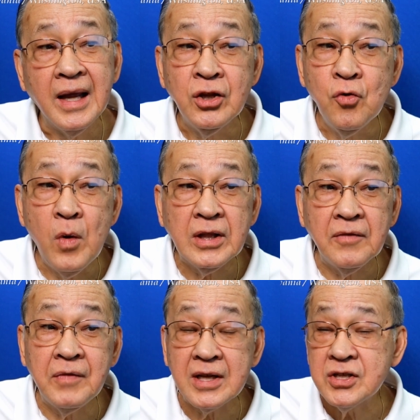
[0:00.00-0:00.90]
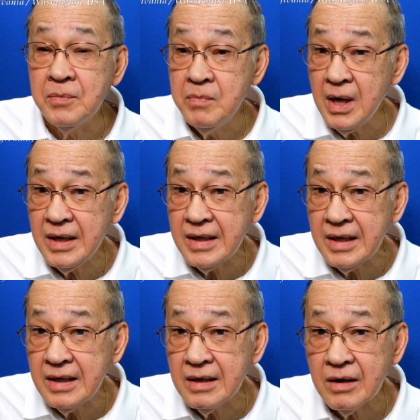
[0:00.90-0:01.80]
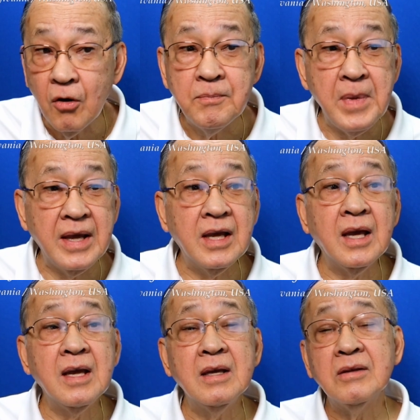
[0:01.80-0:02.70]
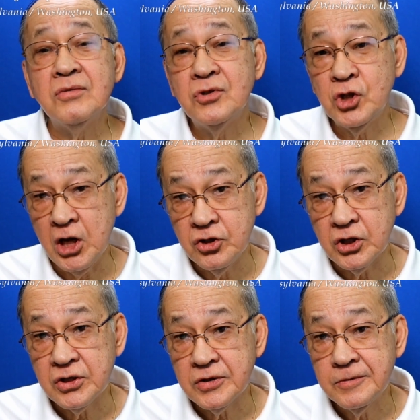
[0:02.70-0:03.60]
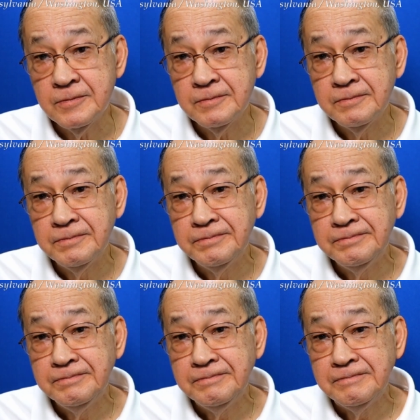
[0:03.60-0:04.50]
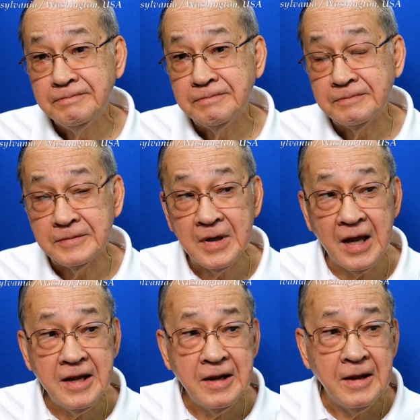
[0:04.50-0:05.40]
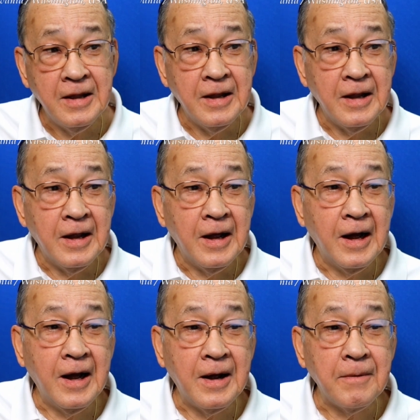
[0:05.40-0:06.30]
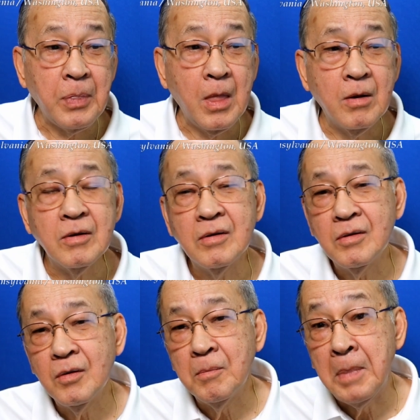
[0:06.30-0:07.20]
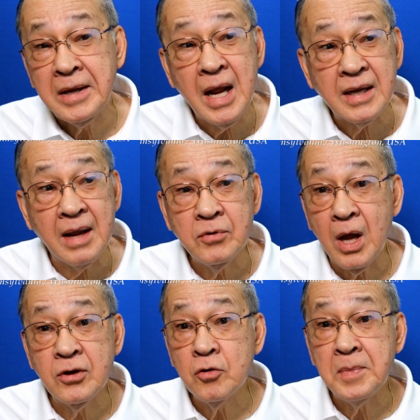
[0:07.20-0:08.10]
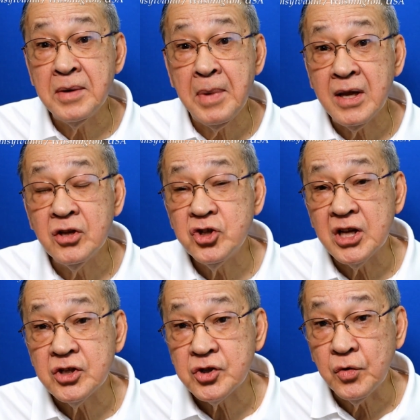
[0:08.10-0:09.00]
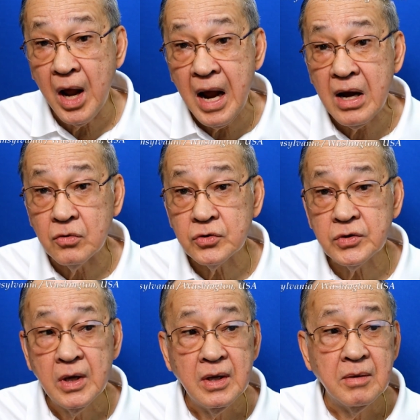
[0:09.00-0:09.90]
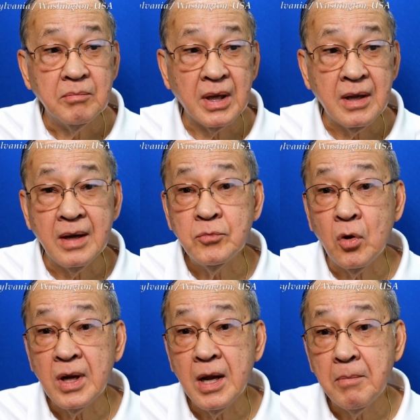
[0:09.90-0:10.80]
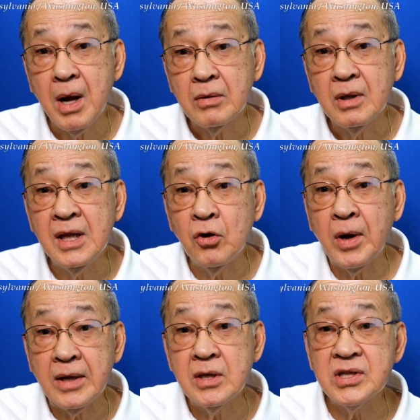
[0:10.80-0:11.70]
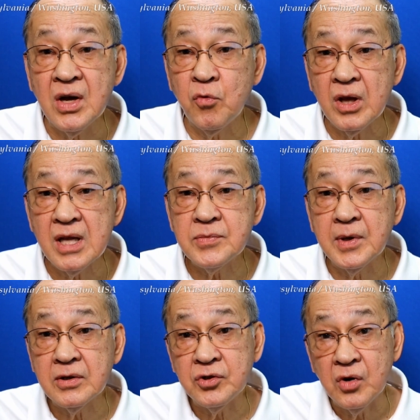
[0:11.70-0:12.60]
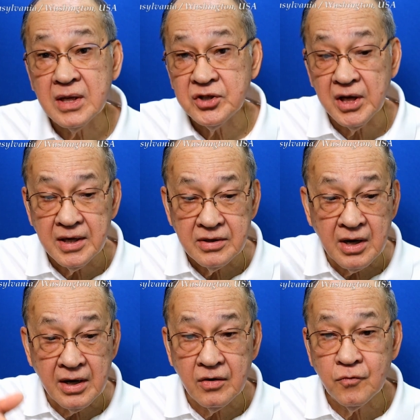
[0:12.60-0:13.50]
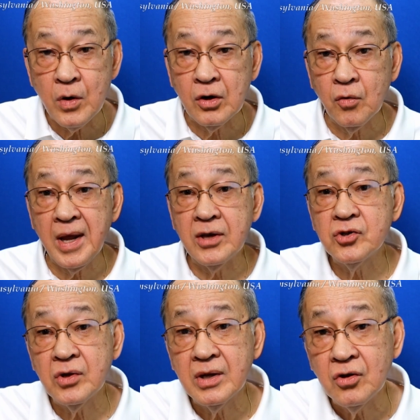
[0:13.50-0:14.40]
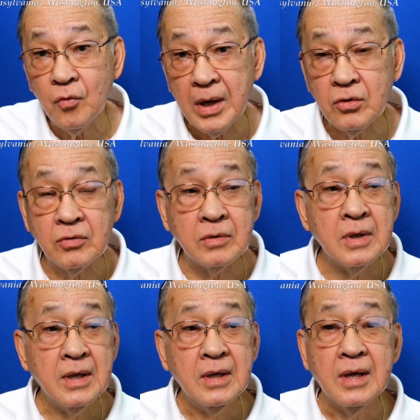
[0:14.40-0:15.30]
and you want the flexibility of making changes. Okay? By that, I don't mean making changes to the house, but I'm talking about relocating somewhere else because you got sick and tired of one location and you want to